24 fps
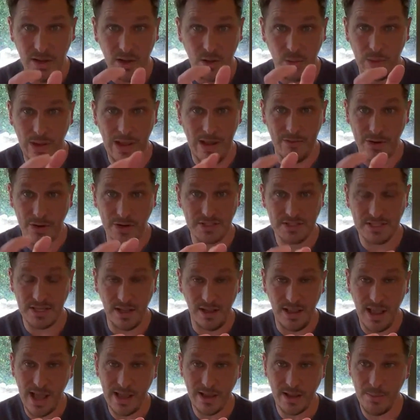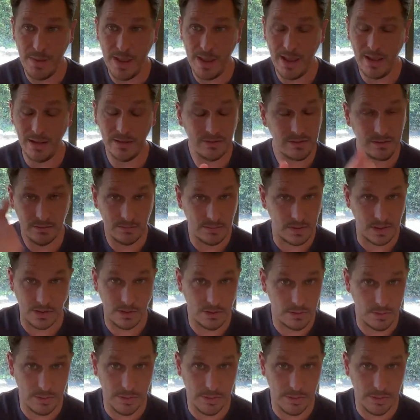we have our CLI command and you